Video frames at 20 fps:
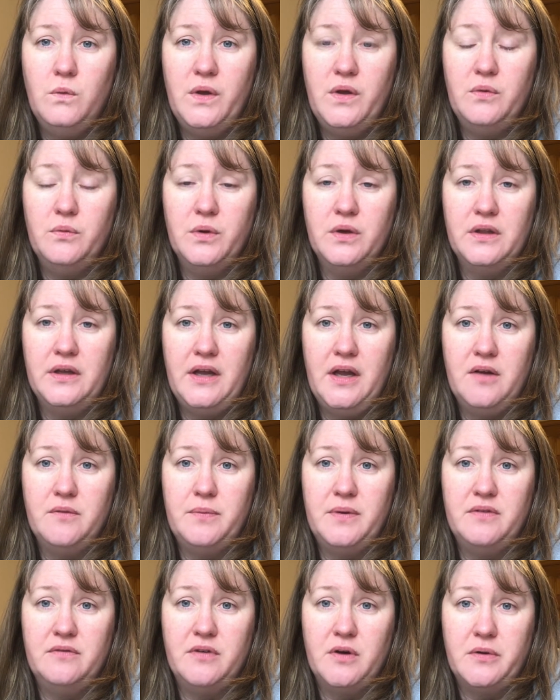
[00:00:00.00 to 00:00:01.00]
we really
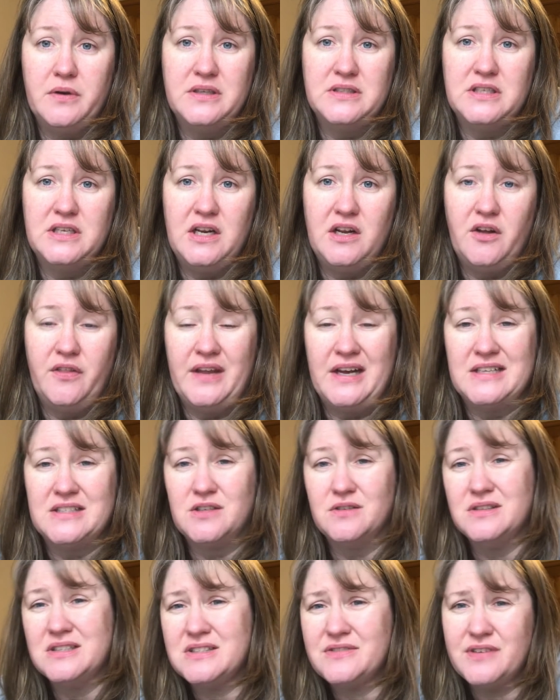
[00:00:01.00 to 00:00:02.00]
have been focusing on that.
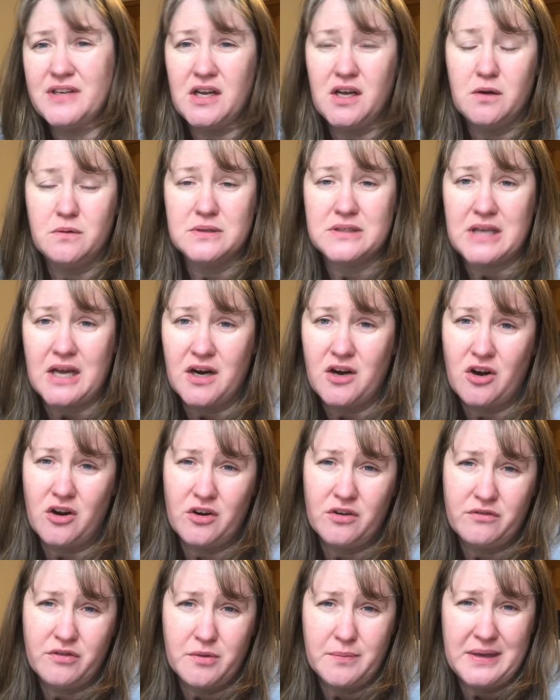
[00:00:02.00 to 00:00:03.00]
So this video was kind of
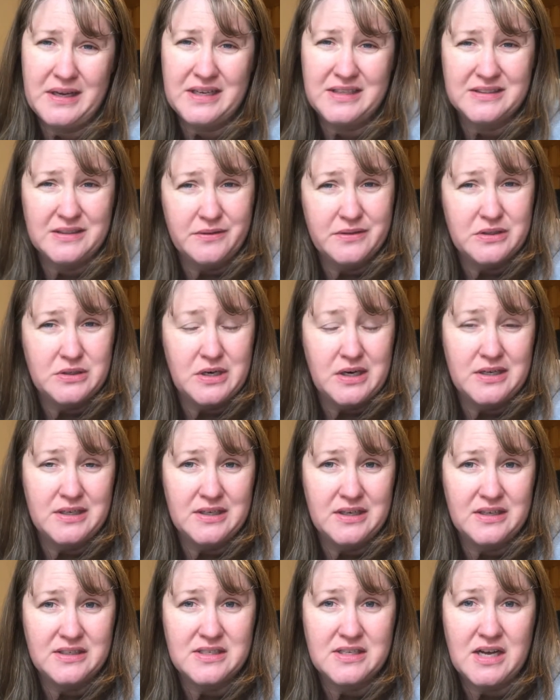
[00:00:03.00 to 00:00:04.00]
hard for me because I was
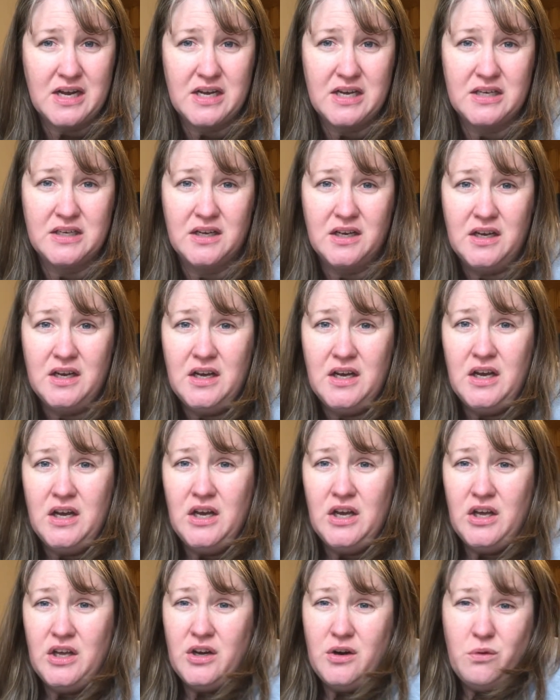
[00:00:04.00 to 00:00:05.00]
trying to decide,
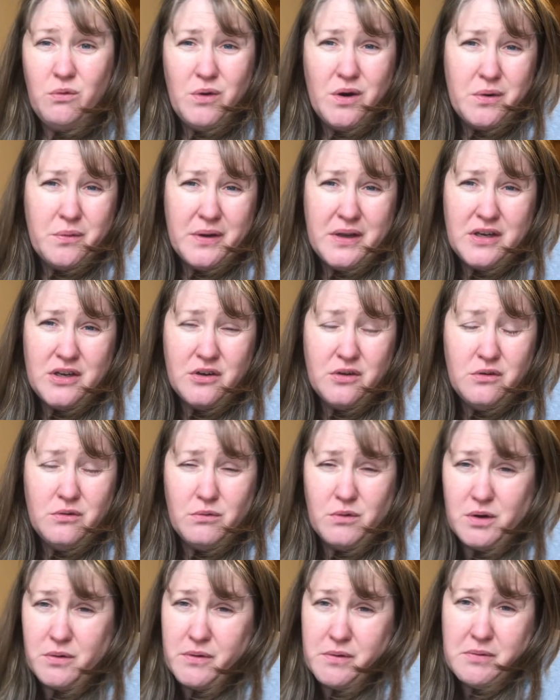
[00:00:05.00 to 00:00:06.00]
what do we
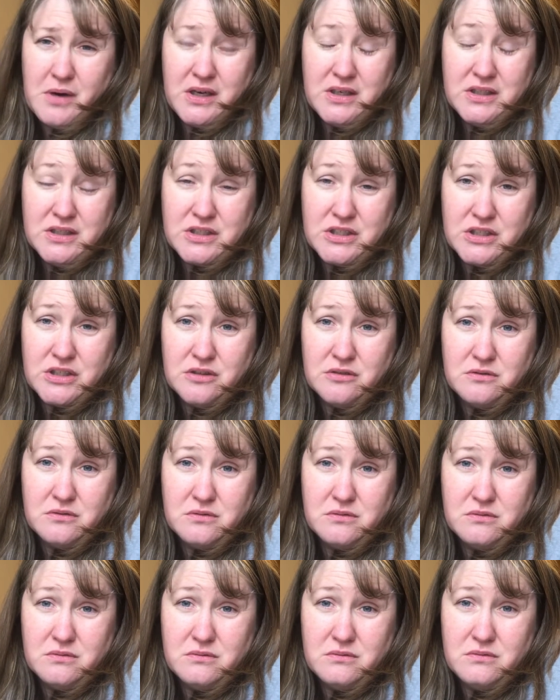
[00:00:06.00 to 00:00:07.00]
do? What do we want to
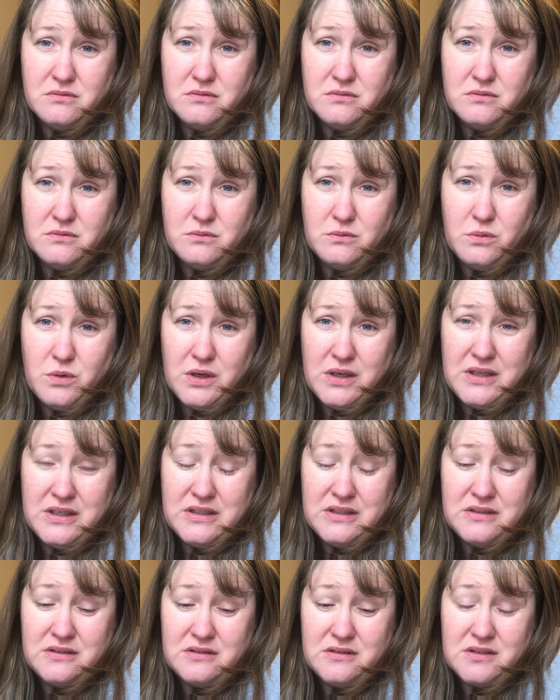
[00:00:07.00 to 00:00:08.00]
do?
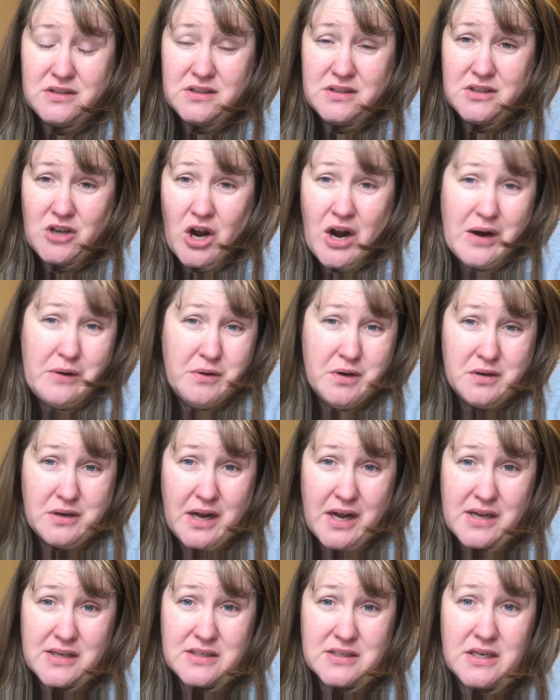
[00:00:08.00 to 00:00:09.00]
What's our
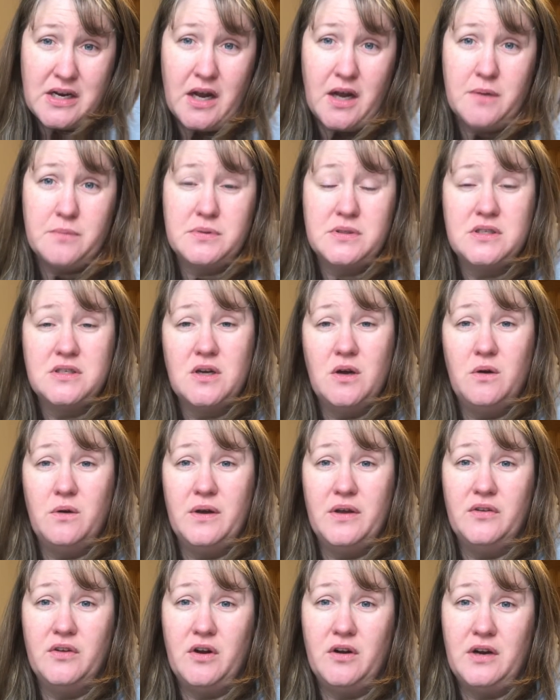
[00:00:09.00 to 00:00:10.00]
next step?
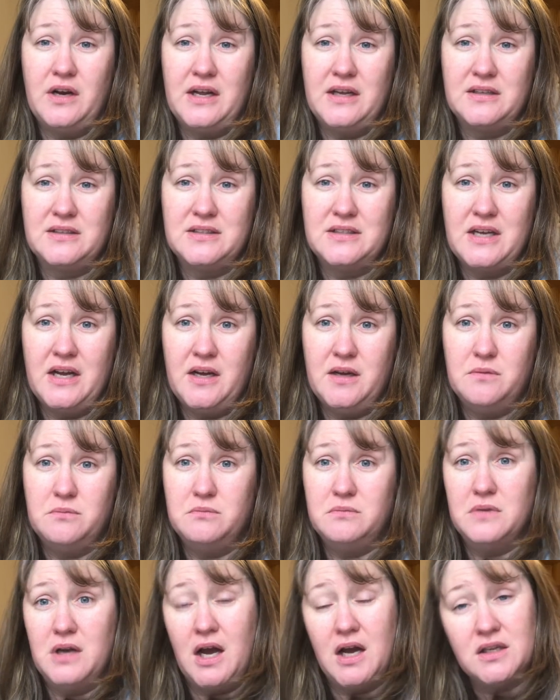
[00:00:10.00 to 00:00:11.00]
So is our next
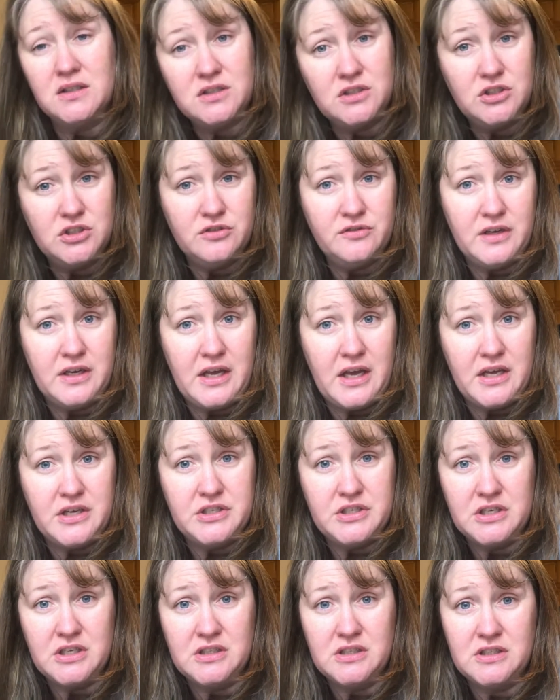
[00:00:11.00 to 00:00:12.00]
step not to do
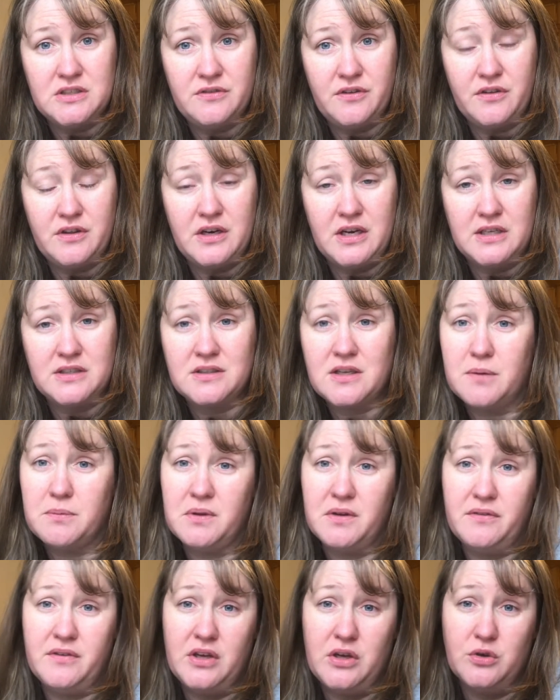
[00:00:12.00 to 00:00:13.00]
vacations for the next
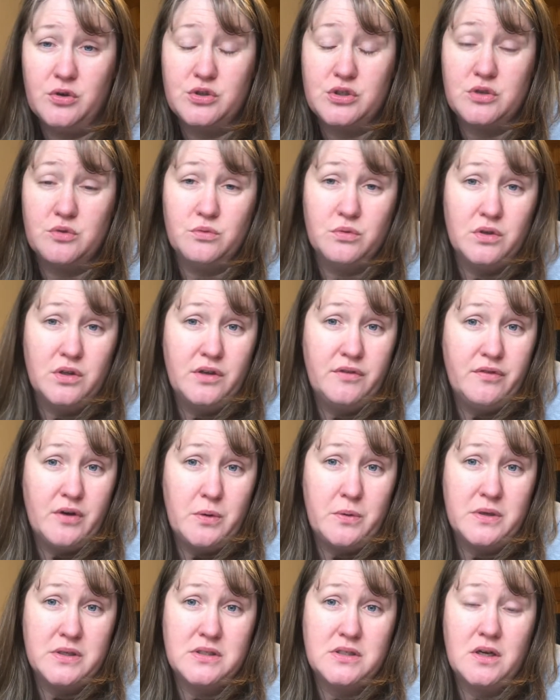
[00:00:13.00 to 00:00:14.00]
couple of years and really
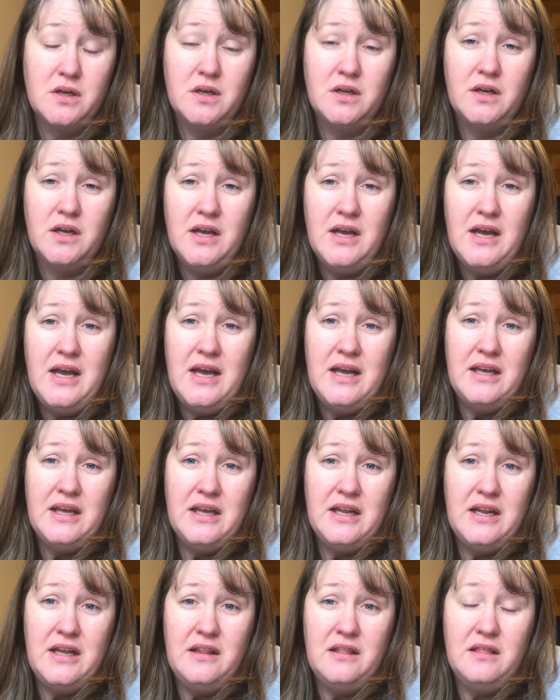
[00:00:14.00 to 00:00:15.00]
focus on
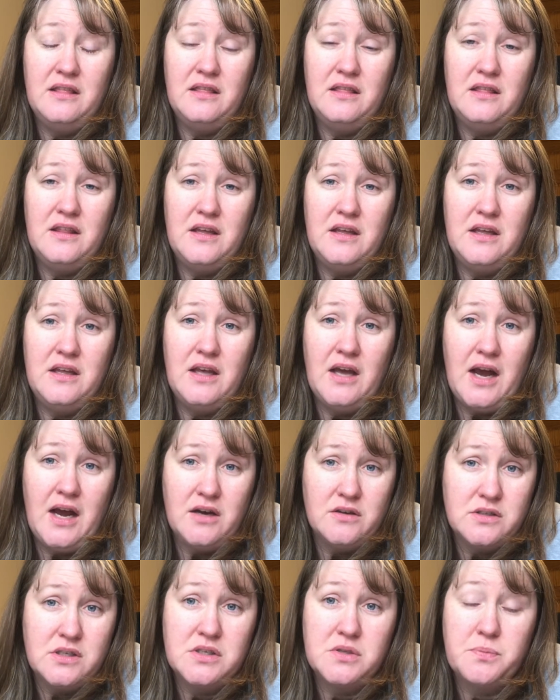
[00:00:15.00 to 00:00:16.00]
getting the
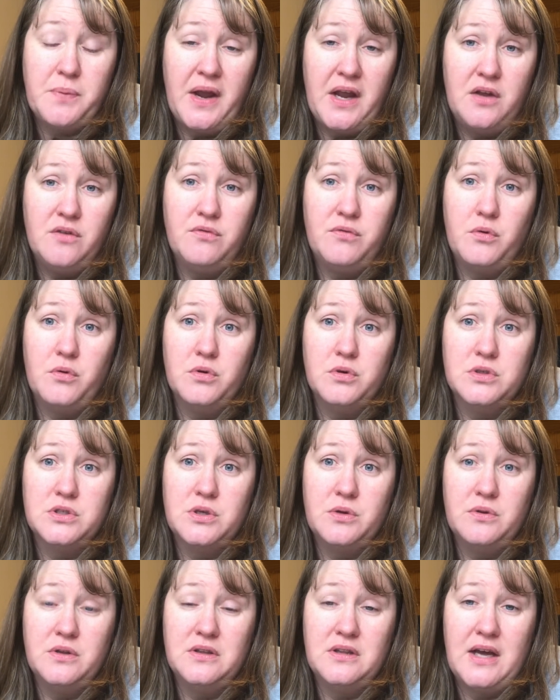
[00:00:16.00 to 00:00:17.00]
houses paid for
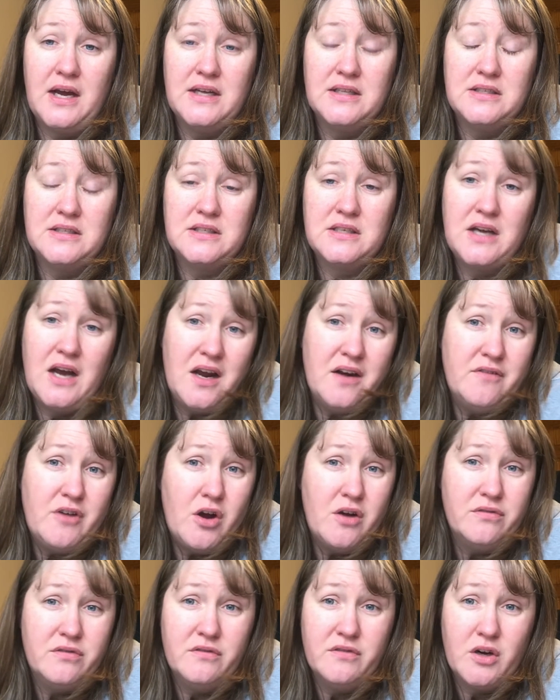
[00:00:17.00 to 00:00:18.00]
so that that's kind of
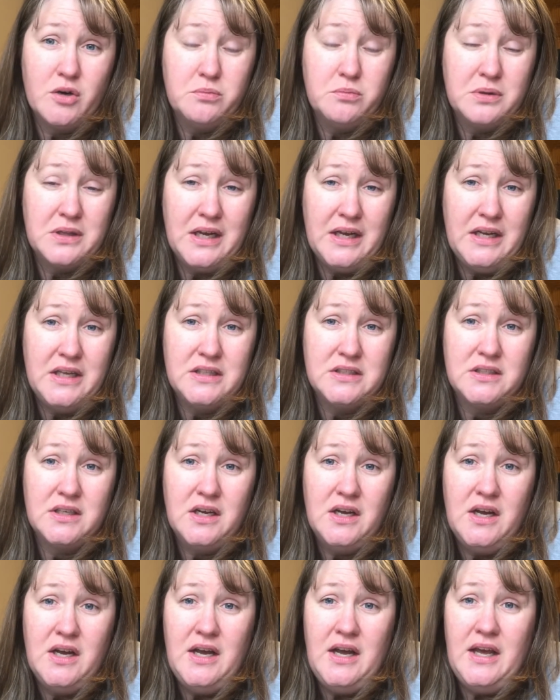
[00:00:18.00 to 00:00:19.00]
off of our plate?
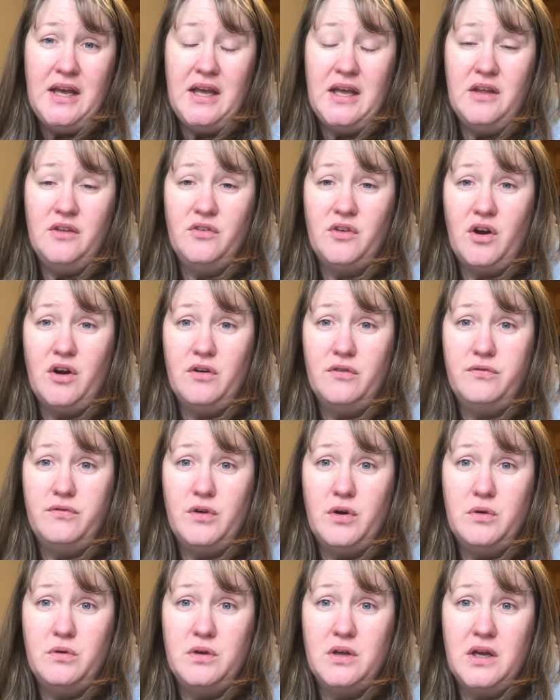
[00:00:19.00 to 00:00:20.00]
Is our
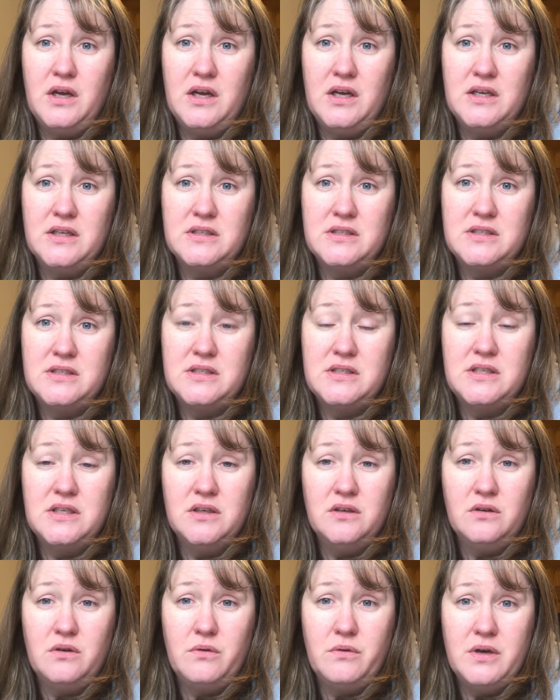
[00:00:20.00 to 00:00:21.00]
focus
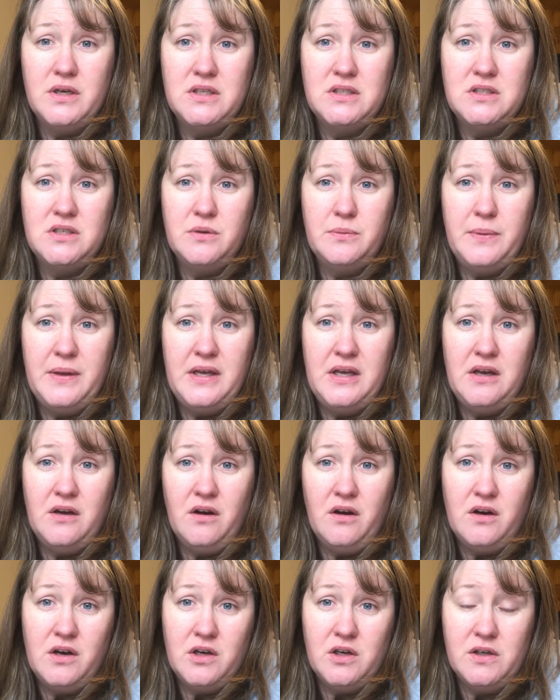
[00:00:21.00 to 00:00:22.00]
still going to be
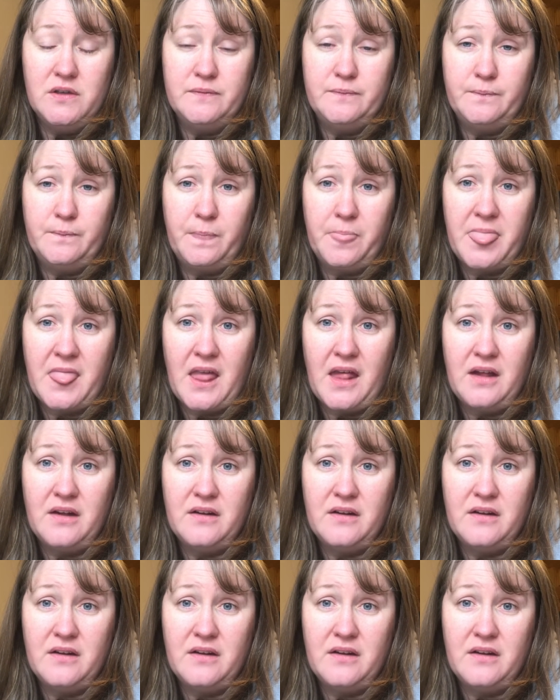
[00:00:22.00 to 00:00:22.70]
on